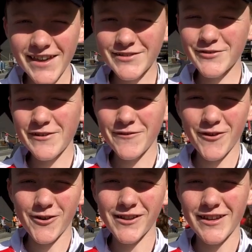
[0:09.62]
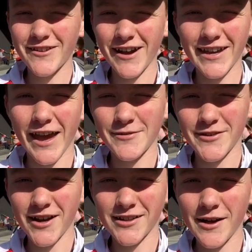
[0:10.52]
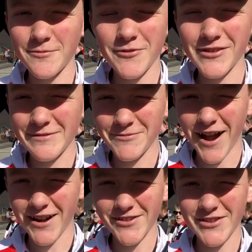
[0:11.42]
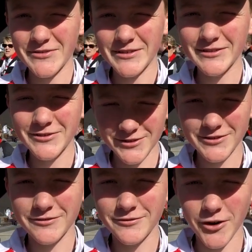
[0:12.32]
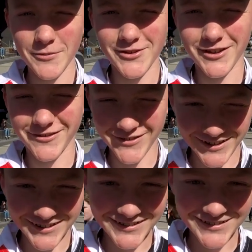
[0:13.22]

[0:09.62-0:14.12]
Thanks, Rooey, for all your great games for our club. We're really proud of you and good job on your career.